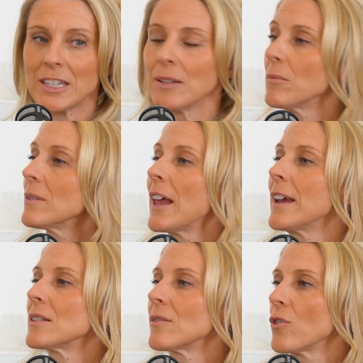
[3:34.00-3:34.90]
deep
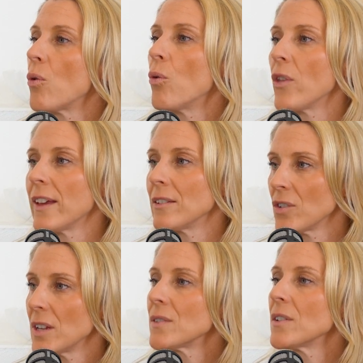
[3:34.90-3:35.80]
layers of core there,
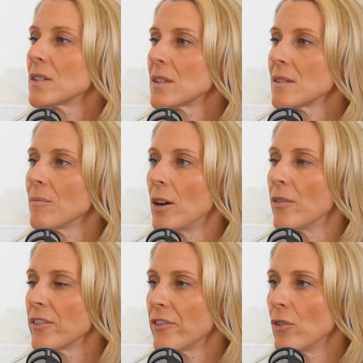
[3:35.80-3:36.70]
transversus and
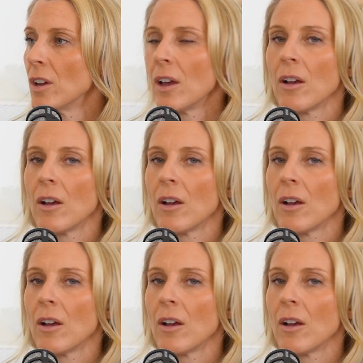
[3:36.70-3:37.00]
pelvic floor.